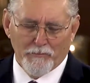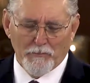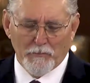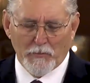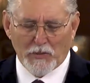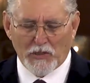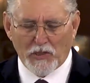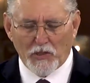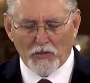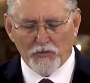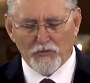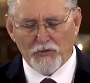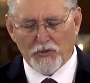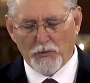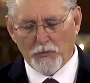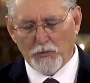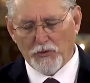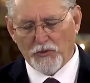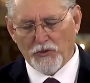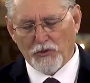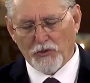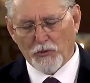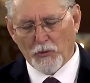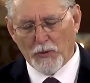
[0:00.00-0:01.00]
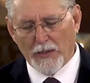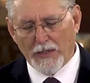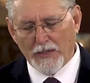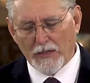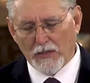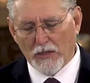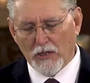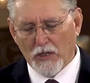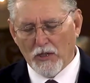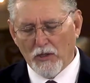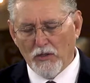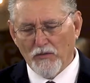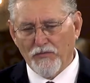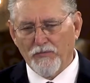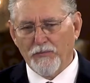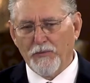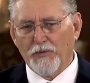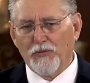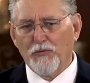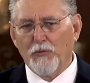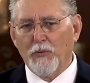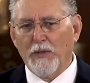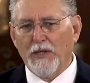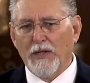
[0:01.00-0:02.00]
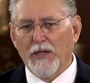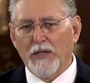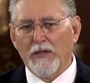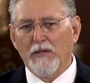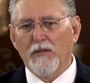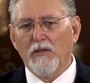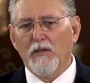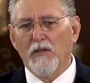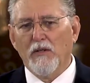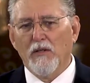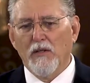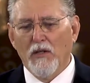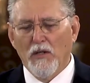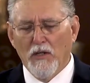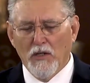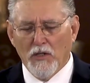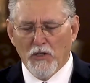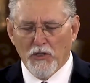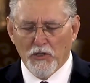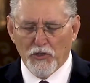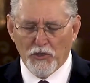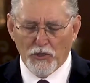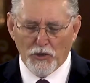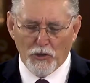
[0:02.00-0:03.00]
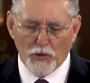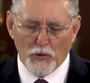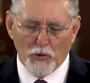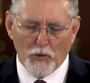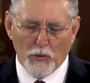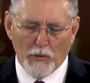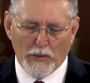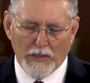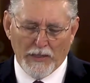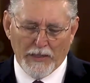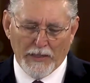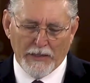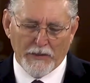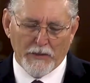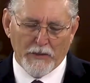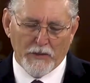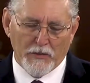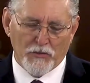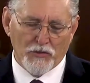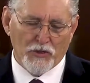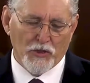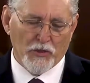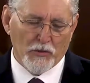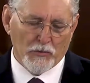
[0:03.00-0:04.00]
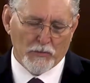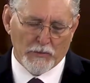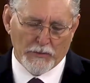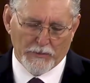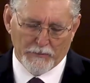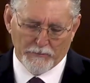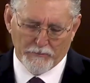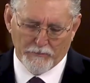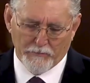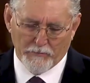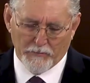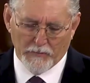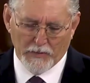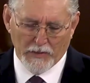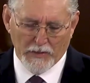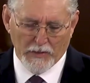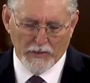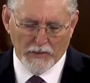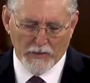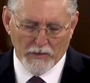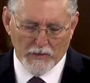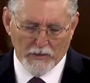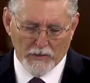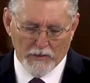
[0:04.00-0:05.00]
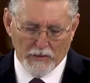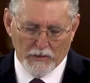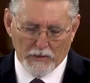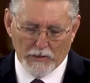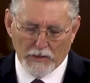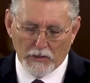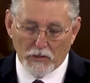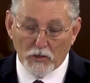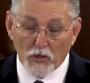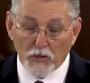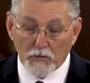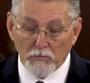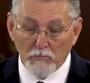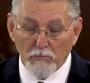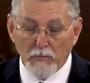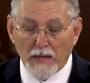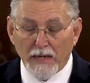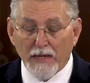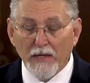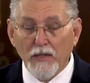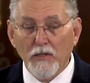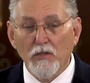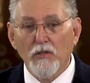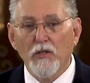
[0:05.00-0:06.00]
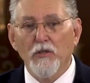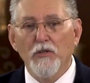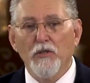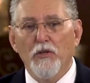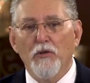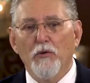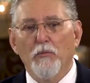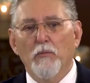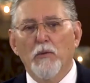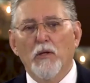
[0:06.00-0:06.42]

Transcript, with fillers: because there was a great gulf between you and the children. They couldn't make it to you